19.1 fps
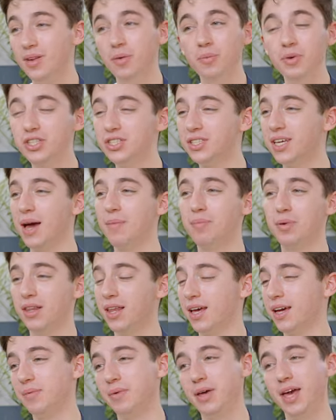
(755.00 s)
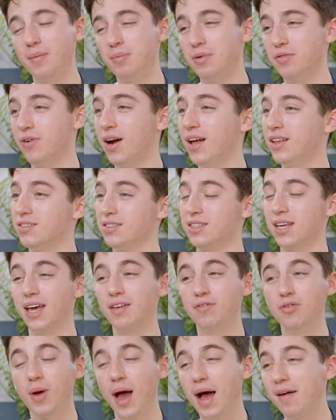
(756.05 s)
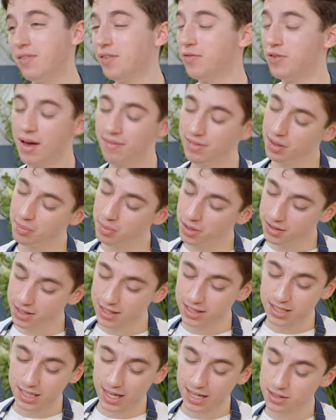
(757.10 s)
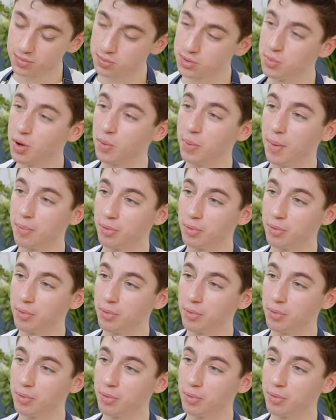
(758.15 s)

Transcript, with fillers: we just can't be, like, we can't be friends. Like, if you have the ability to get some smoked